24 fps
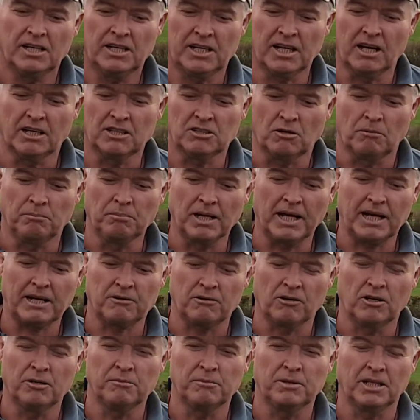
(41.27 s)
go into a black
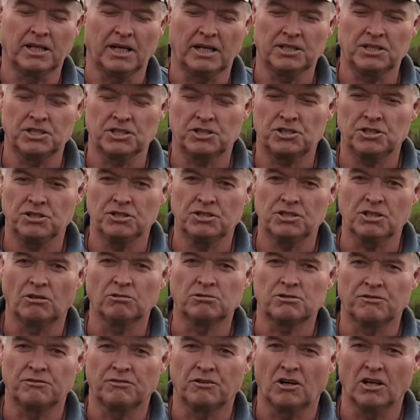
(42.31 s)
room and they just use
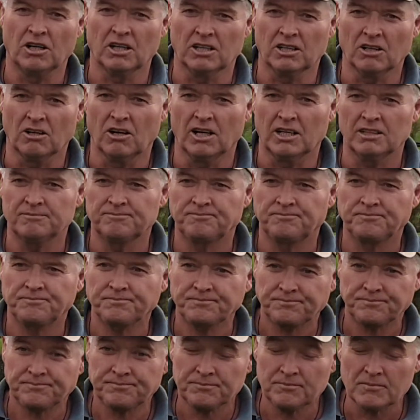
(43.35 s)
ultraviolet light.
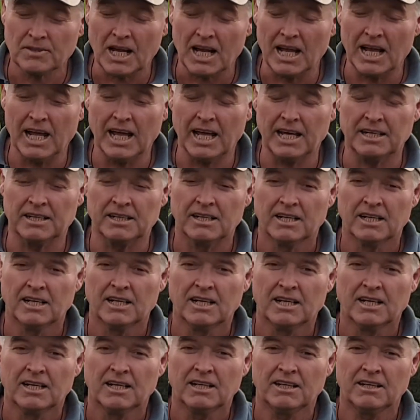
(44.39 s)
And
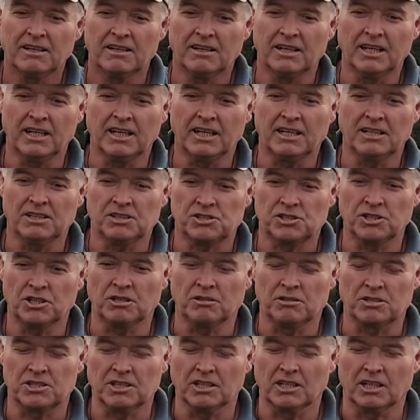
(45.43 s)
the
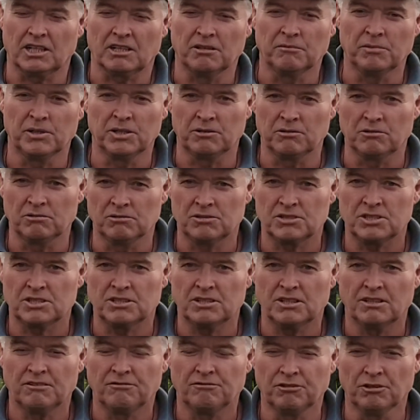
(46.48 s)
certain silica minerals
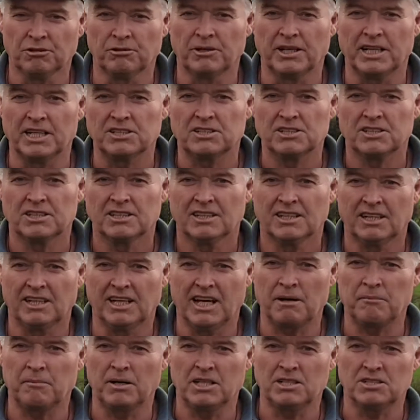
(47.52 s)
fluoresce, and
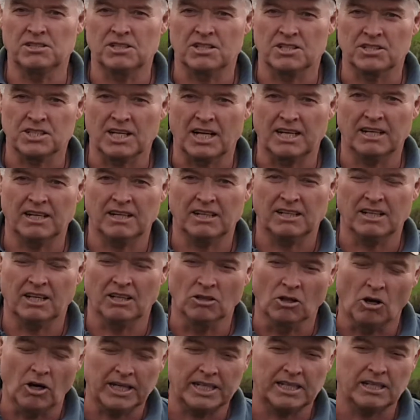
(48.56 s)
that means the
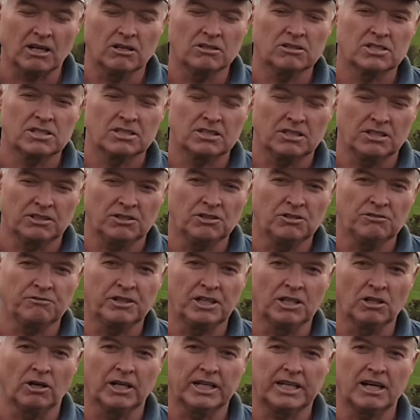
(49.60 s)

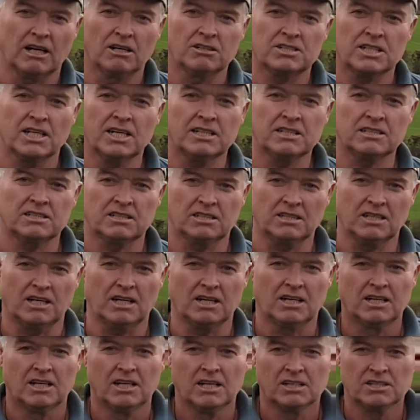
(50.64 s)
UV light goes into
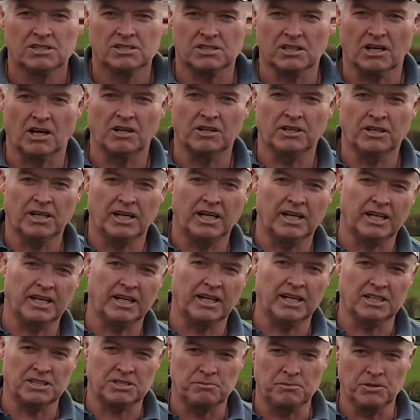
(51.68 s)
the stone and
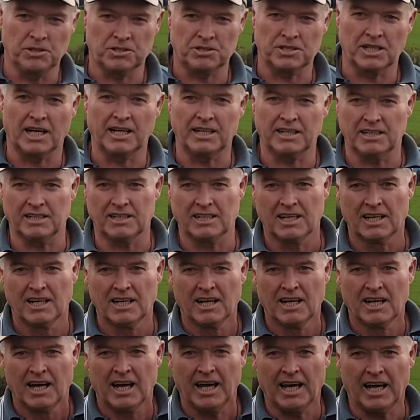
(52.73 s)
it gets mutated
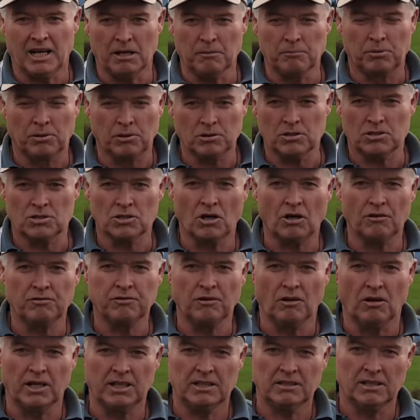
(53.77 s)
and it puts
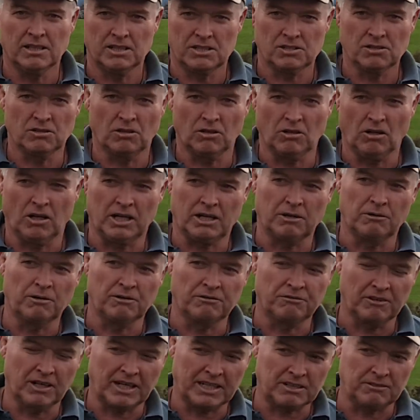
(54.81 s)
off light. It's not like a
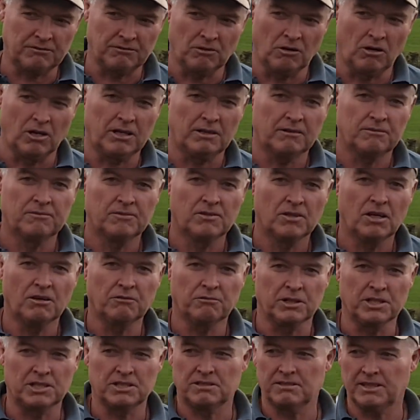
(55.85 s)
reflective light
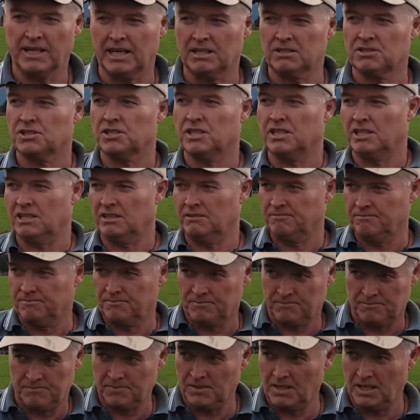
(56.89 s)
we see
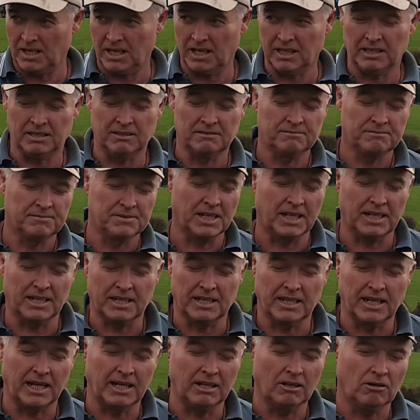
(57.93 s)
in
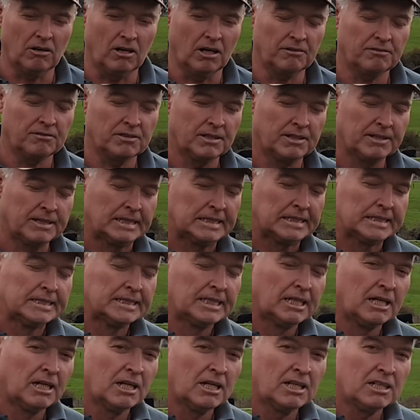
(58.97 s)
day-to-day life.
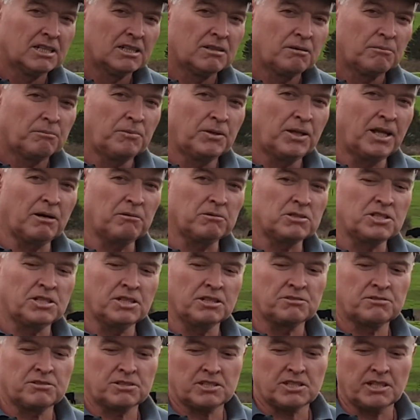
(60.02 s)
But that was the
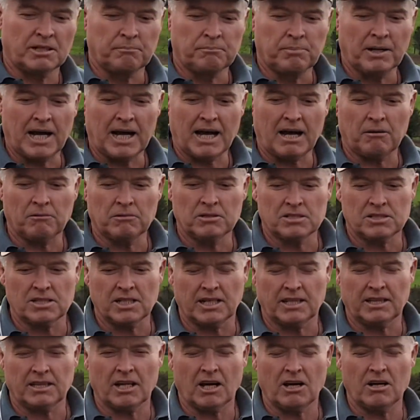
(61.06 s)
interesting part, was
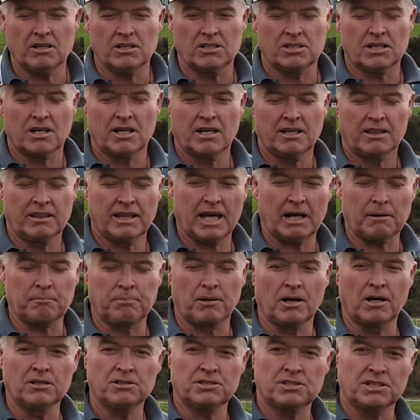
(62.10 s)
that that
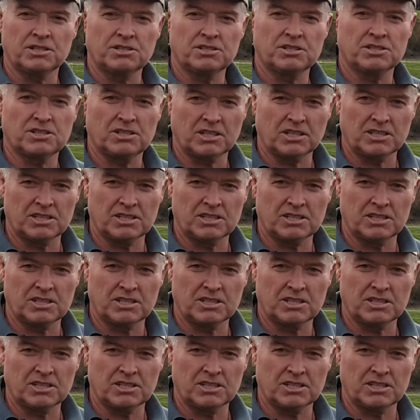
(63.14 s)
process is